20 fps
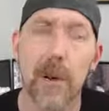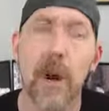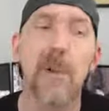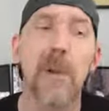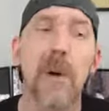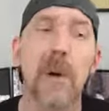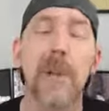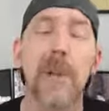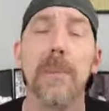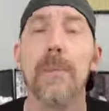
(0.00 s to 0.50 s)
All
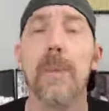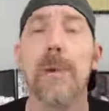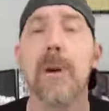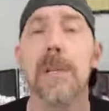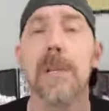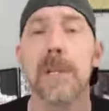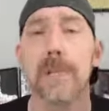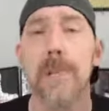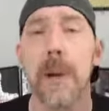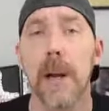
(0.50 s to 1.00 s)
although in the
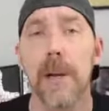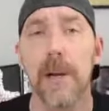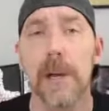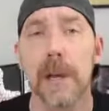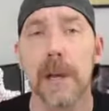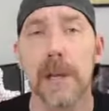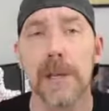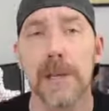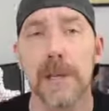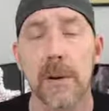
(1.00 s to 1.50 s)
books, apparently it
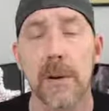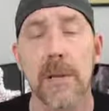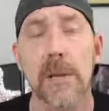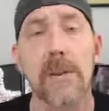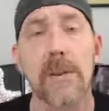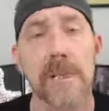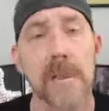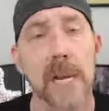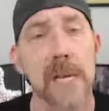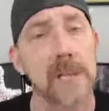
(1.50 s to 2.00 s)
is still in the
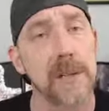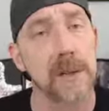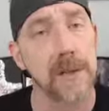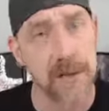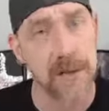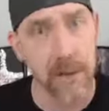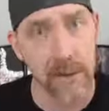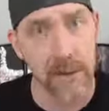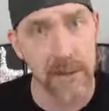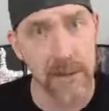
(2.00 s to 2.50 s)
possession of
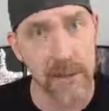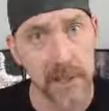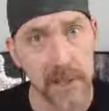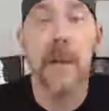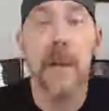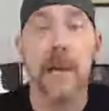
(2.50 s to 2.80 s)
Cersei.